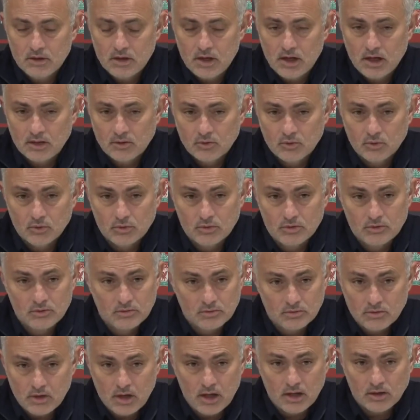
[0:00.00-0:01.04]
I
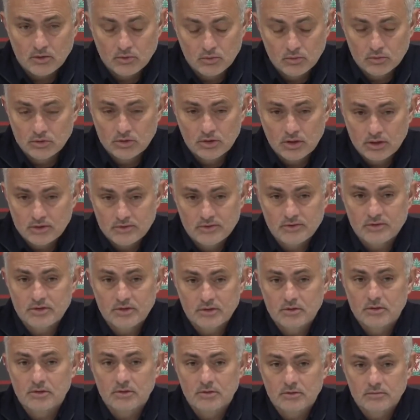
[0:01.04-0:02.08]
could
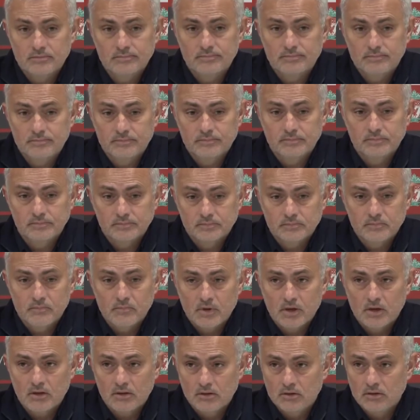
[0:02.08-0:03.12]
consider
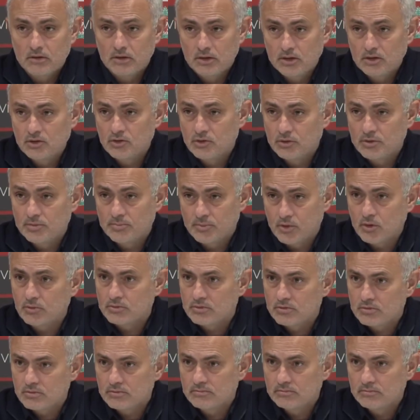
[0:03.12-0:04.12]
injury prone,